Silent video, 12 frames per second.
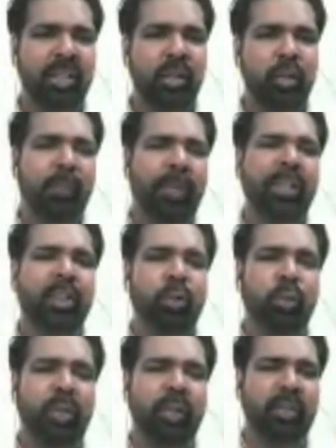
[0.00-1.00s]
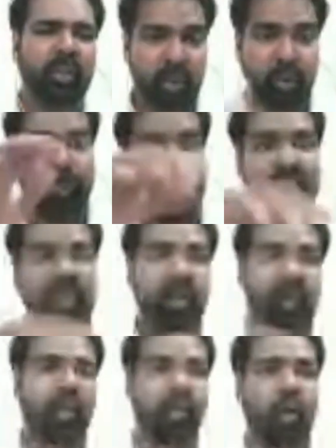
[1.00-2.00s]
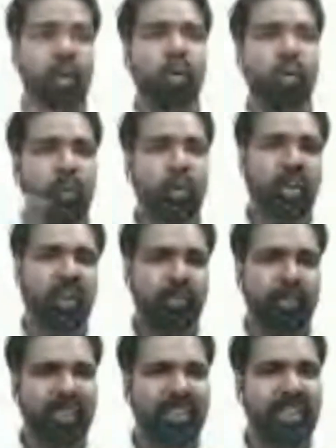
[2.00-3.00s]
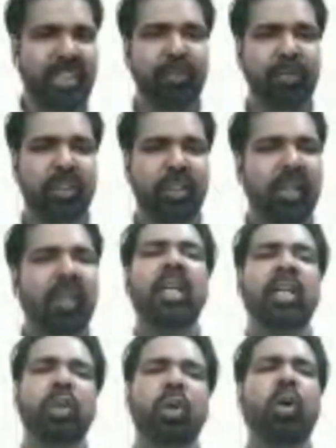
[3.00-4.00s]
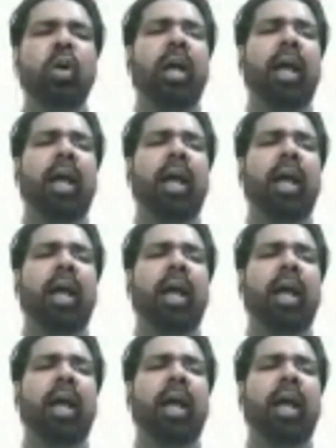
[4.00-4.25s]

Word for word: to make student uh, to make children not to do certain mischiefs so